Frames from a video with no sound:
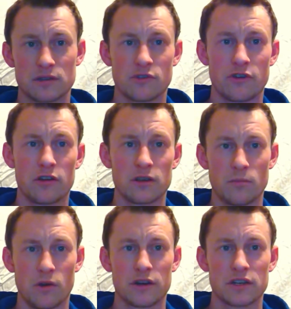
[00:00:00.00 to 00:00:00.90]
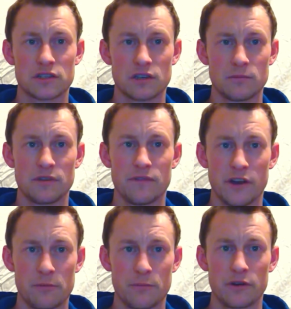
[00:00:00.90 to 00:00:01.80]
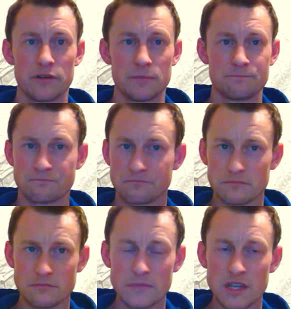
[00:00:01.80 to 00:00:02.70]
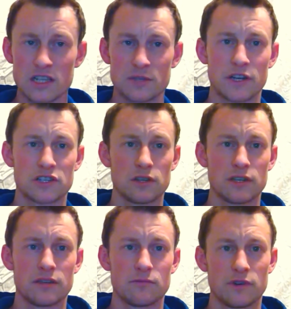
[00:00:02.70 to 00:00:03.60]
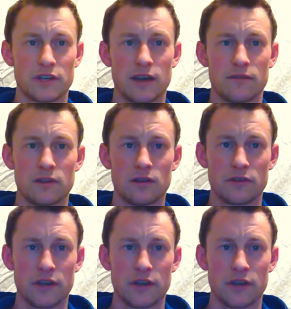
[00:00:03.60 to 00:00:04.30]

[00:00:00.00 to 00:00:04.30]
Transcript: Grounding and bonding is going to be very pertinent, especially when you have little